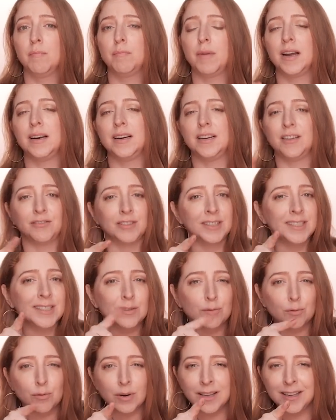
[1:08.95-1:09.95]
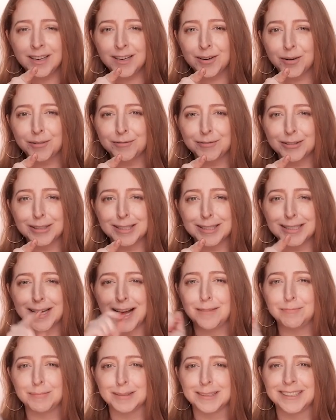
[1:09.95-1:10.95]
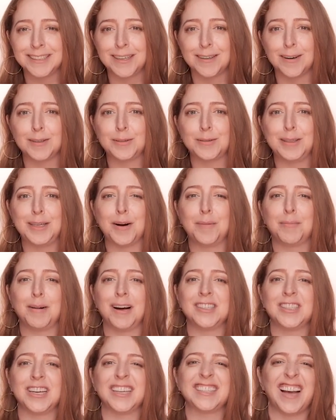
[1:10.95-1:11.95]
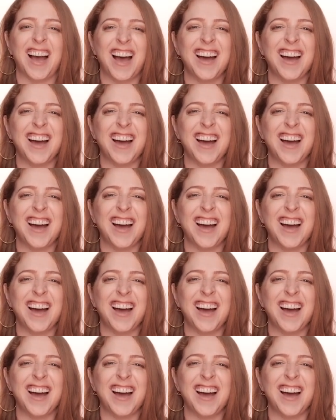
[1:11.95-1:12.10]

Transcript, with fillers: but if it's really your first time building an Arduino project,